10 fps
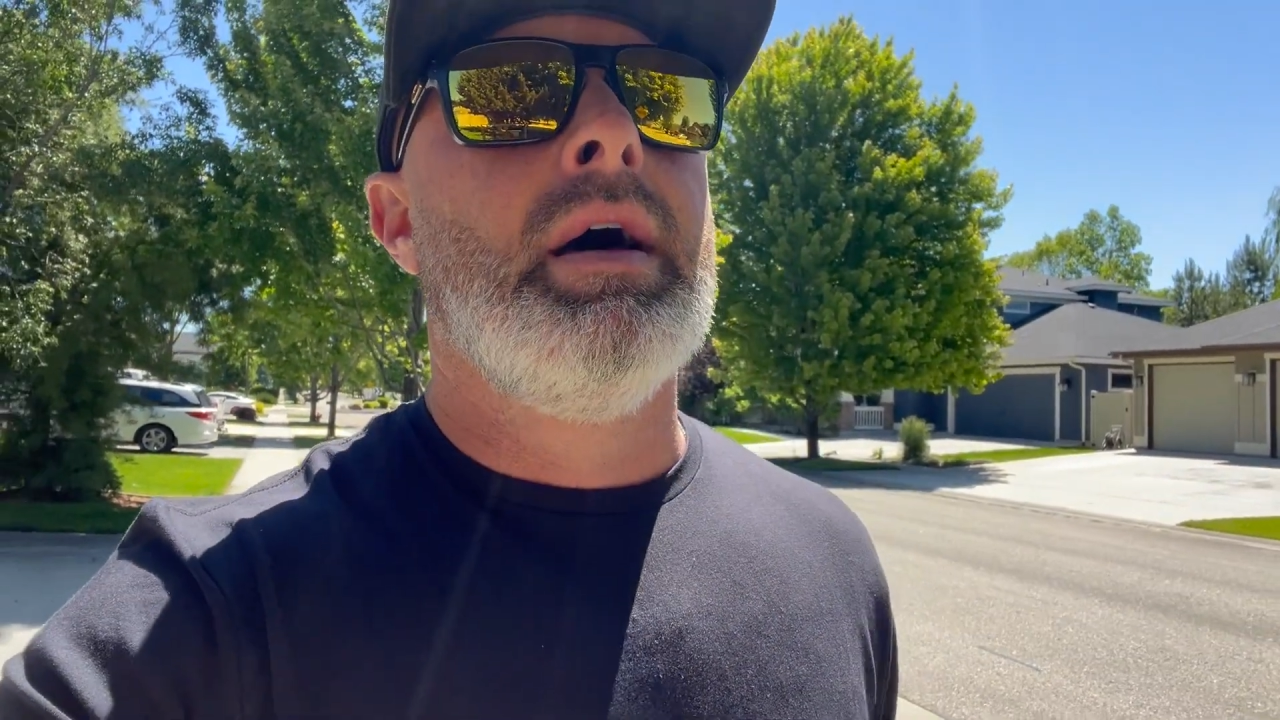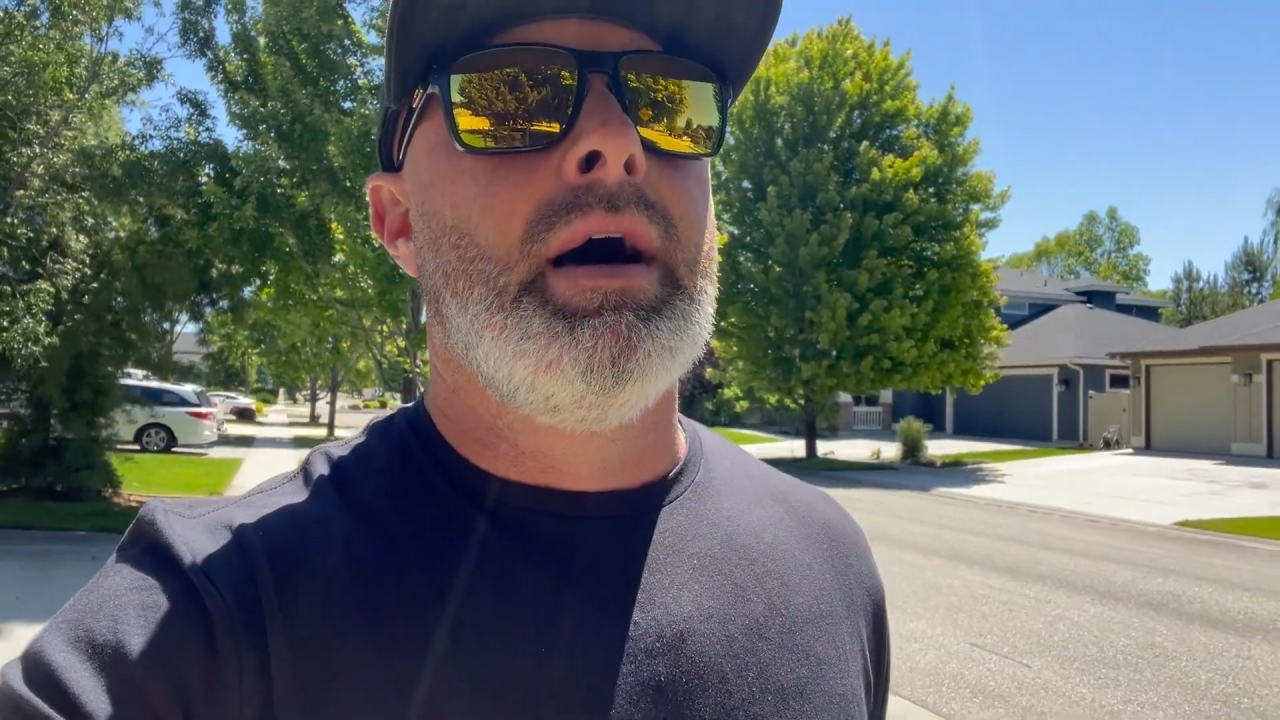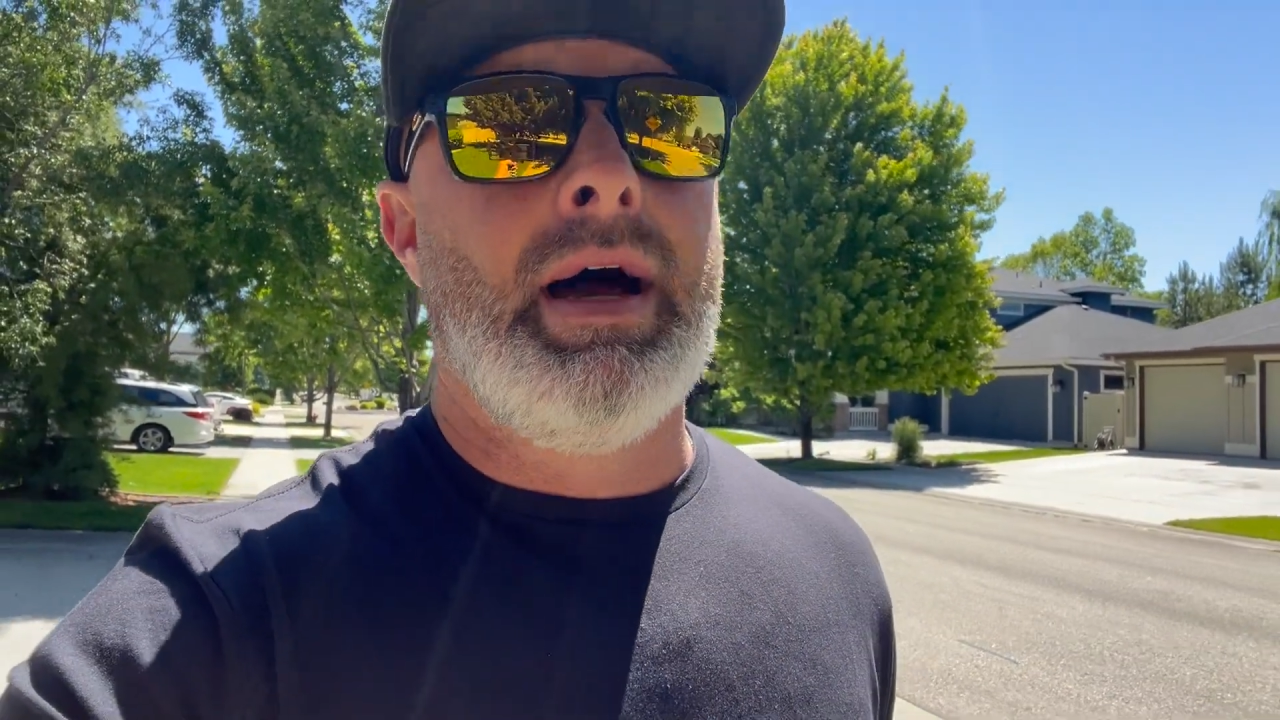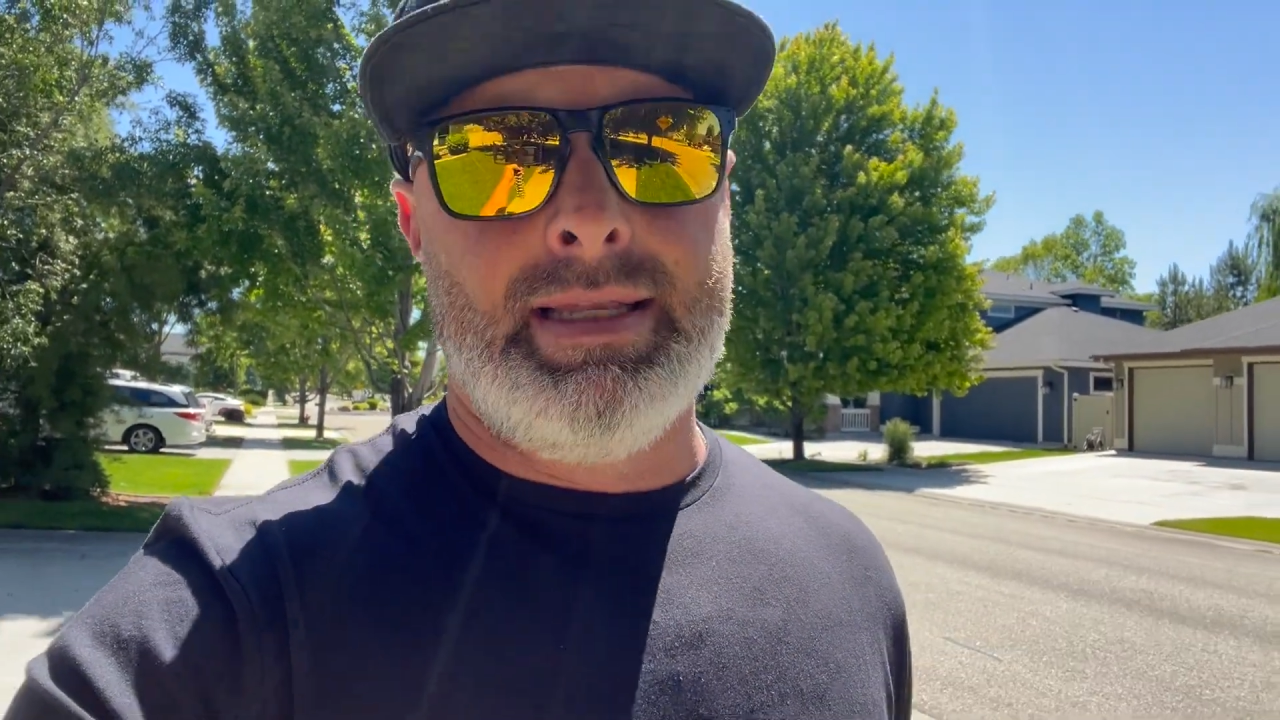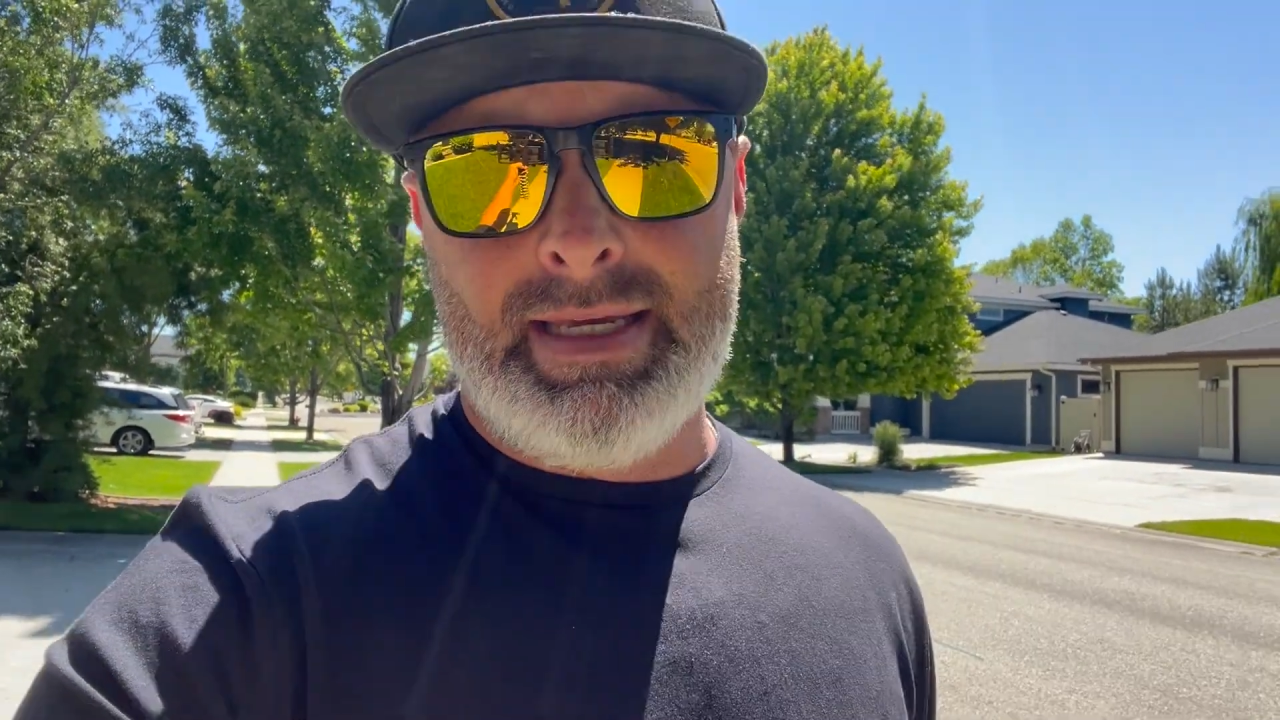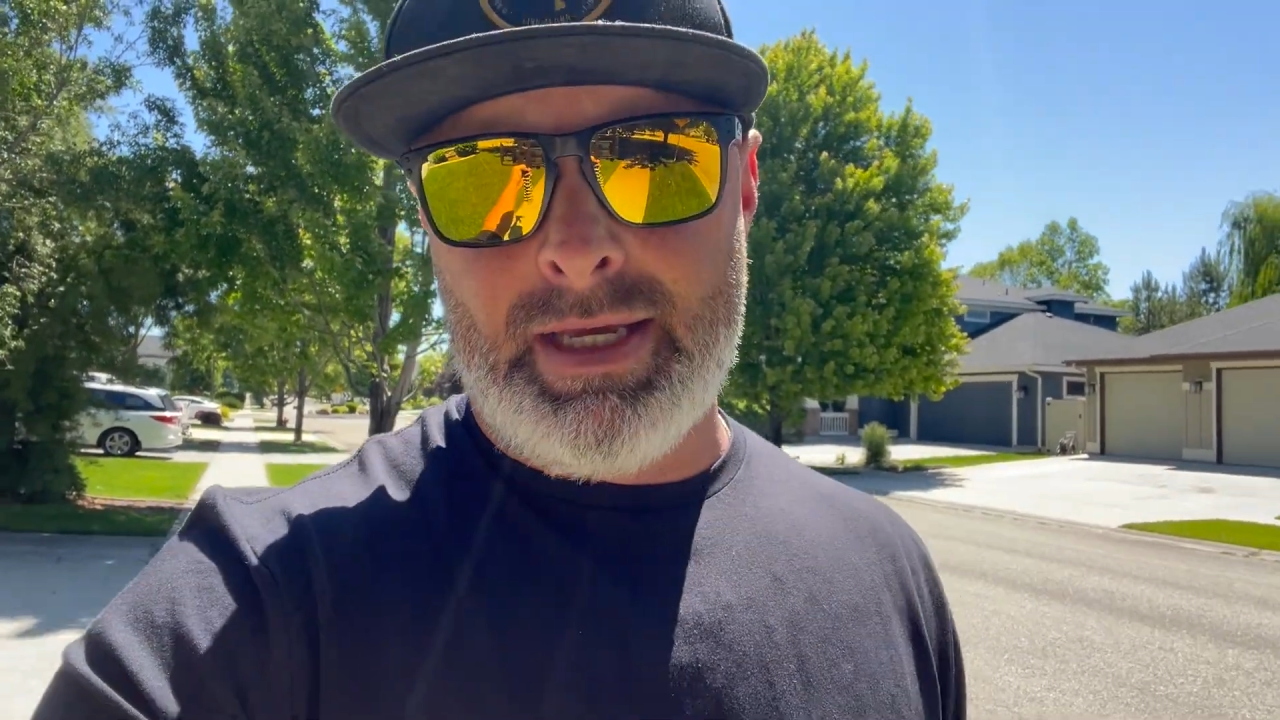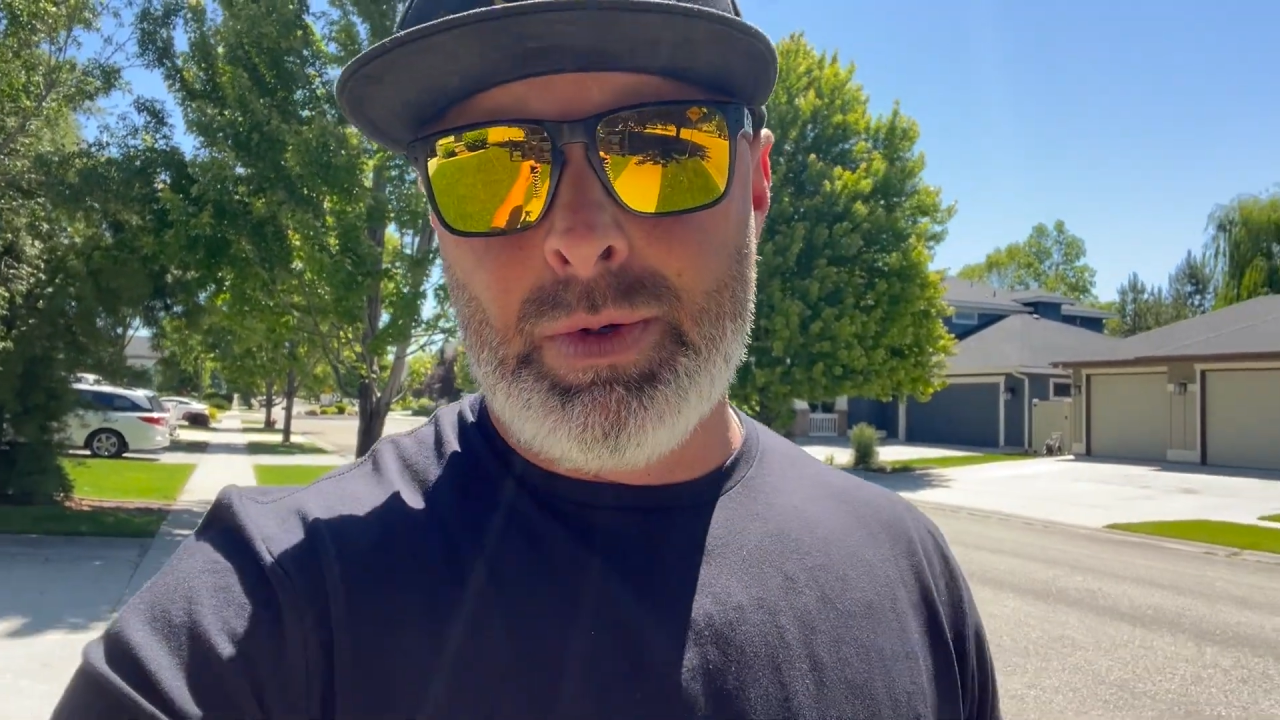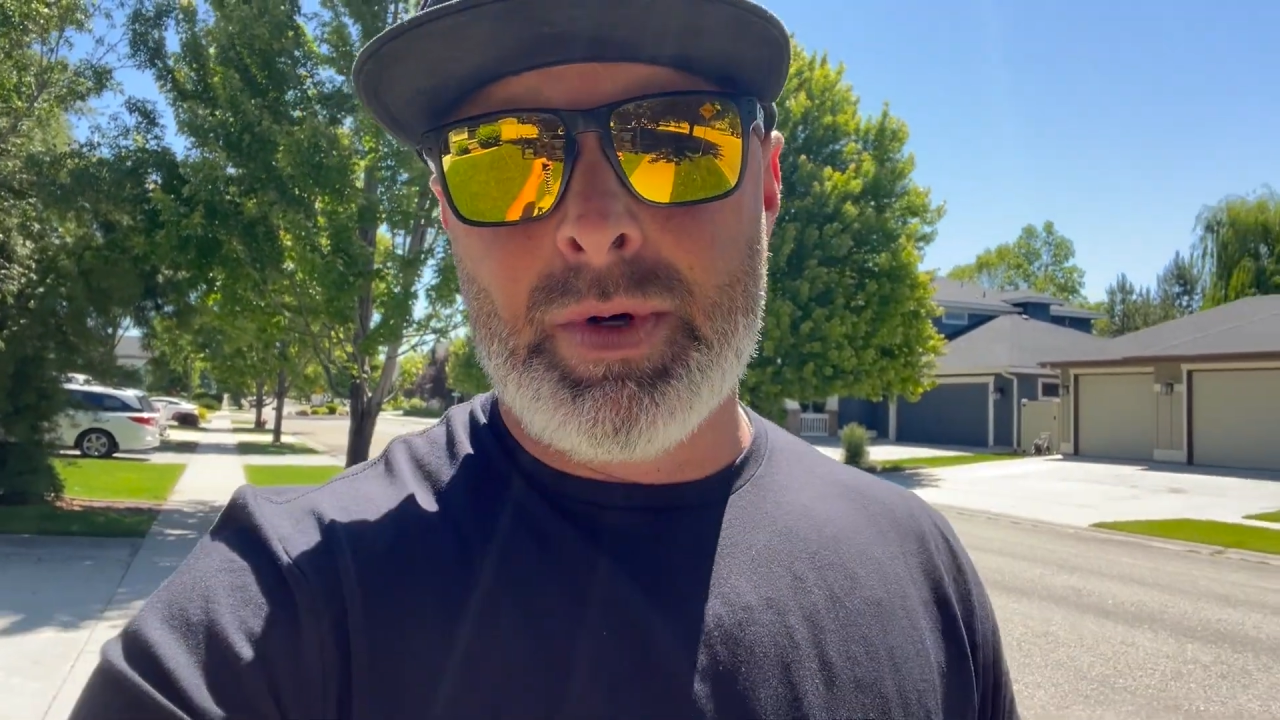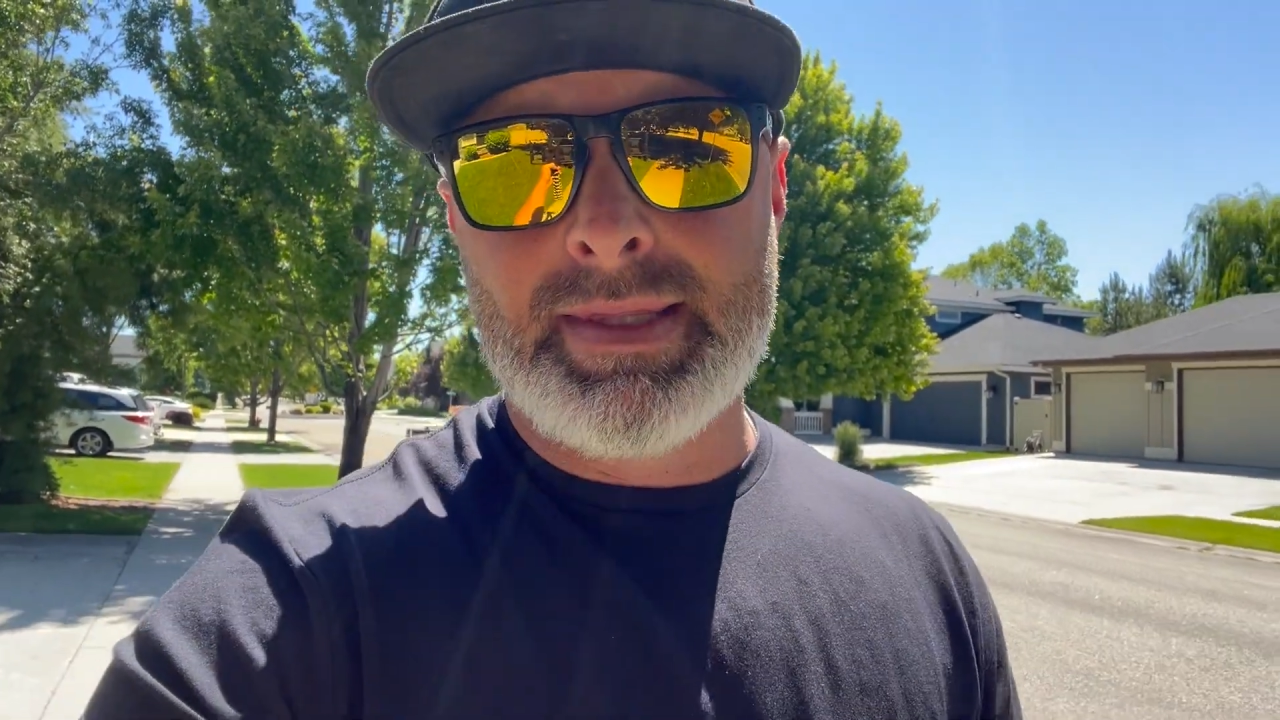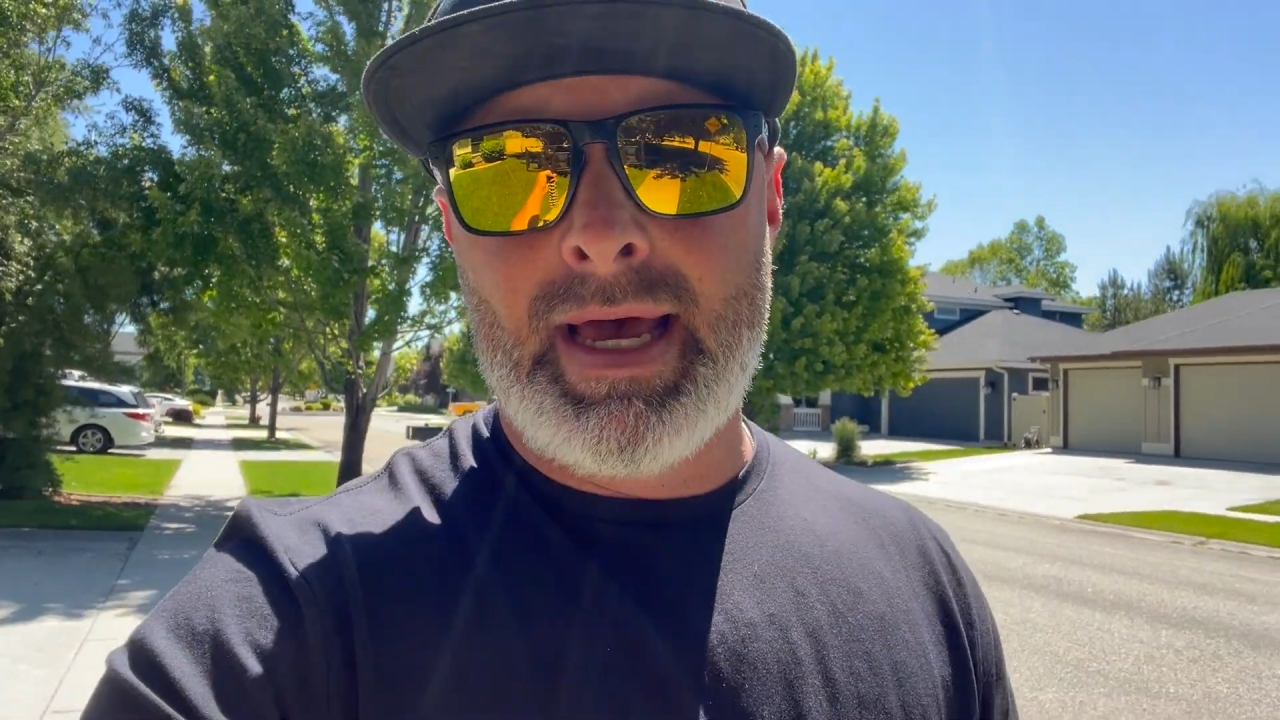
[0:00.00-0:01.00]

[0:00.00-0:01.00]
I tell you what